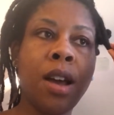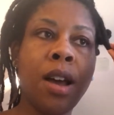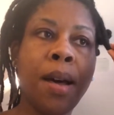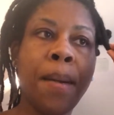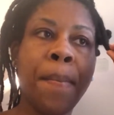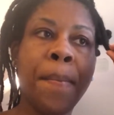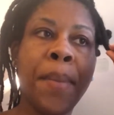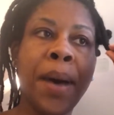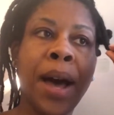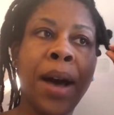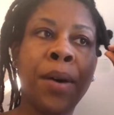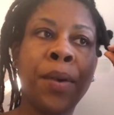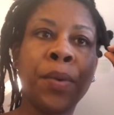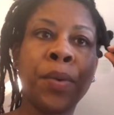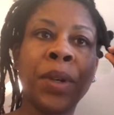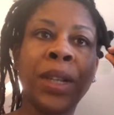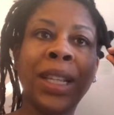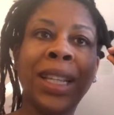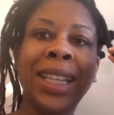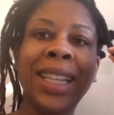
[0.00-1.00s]
about
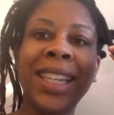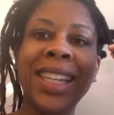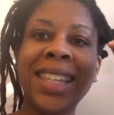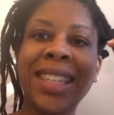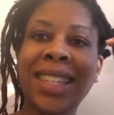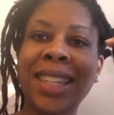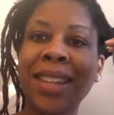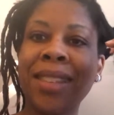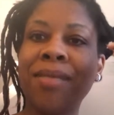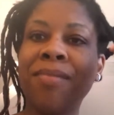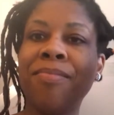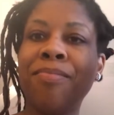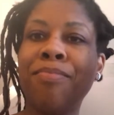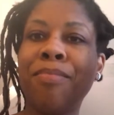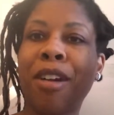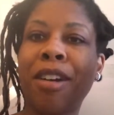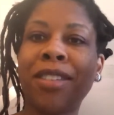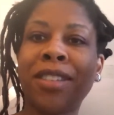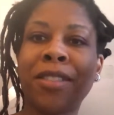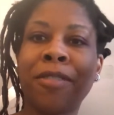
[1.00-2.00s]
releasing
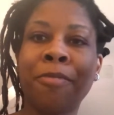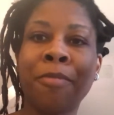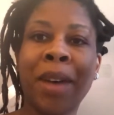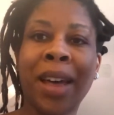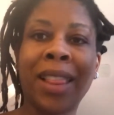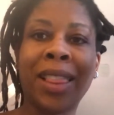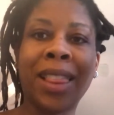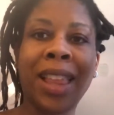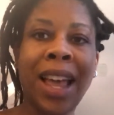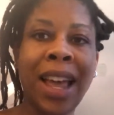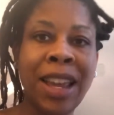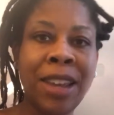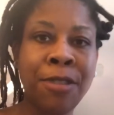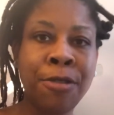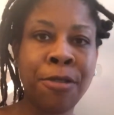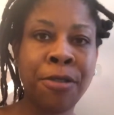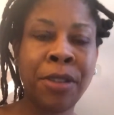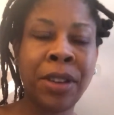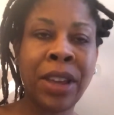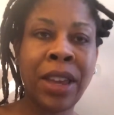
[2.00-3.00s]
parts of my
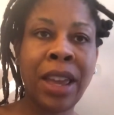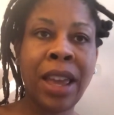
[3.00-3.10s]
life.